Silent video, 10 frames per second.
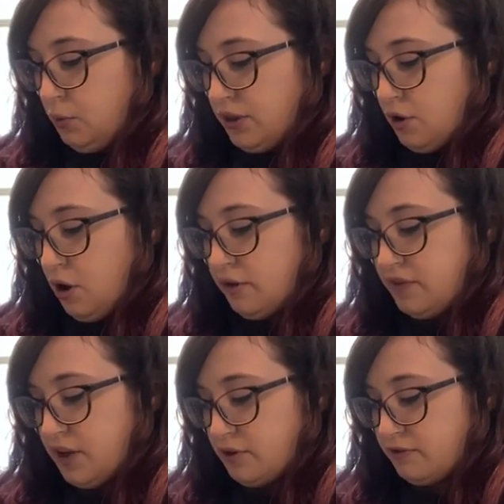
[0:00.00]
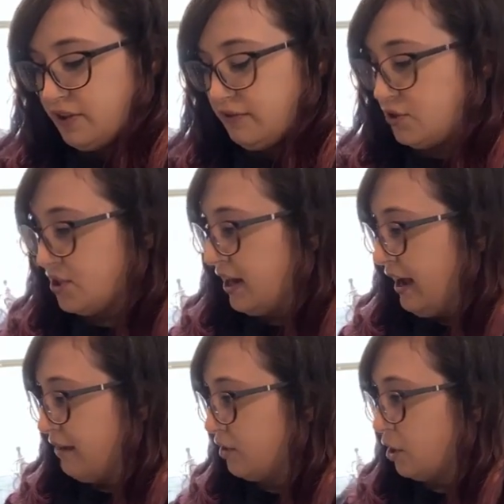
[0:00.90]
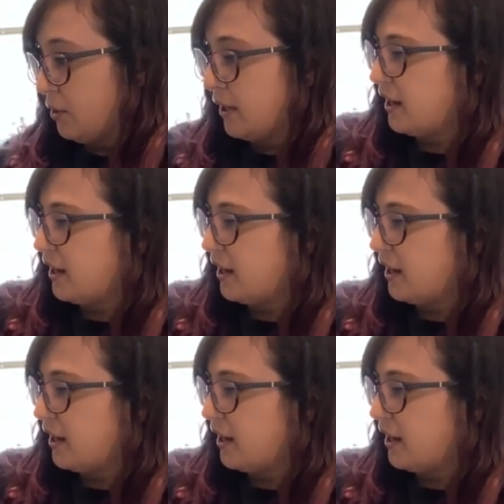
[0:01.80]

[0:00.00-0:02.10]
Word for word: with all the other flavors that I have going.